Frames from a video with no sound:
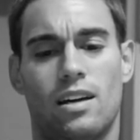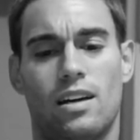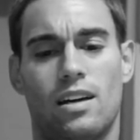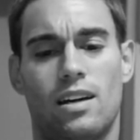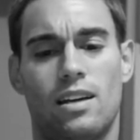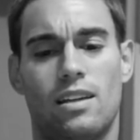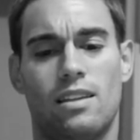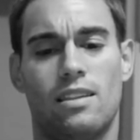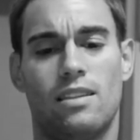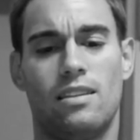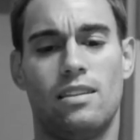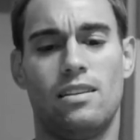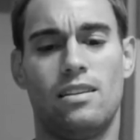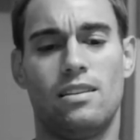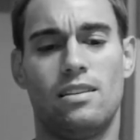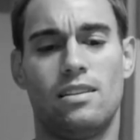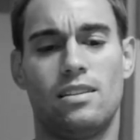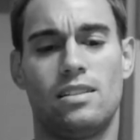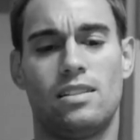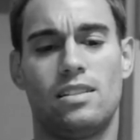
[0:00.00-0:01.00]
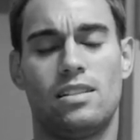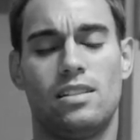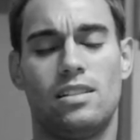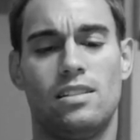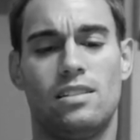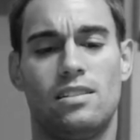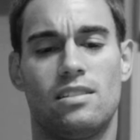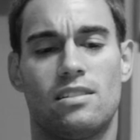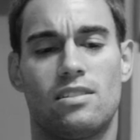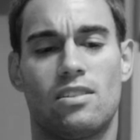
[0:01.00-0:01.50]
I think
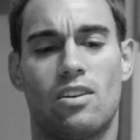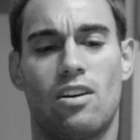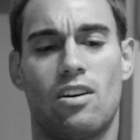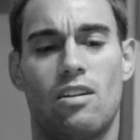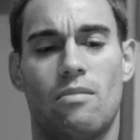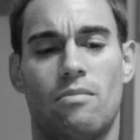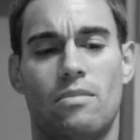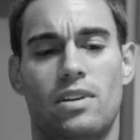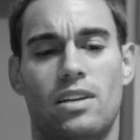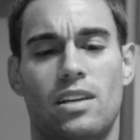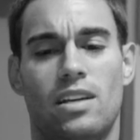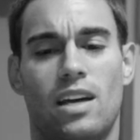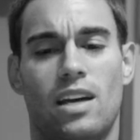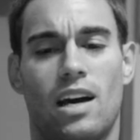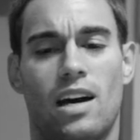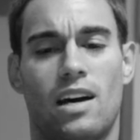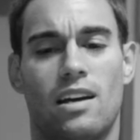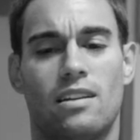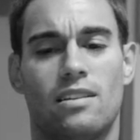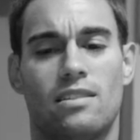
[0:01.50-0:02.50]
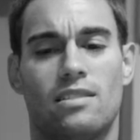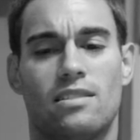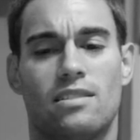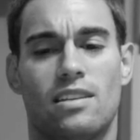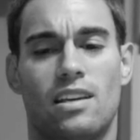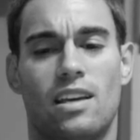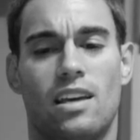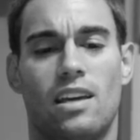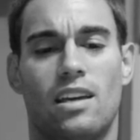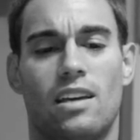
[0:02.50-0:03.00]
she's taught me how to
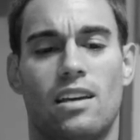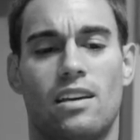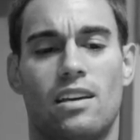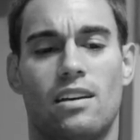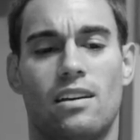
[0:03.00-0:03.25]
take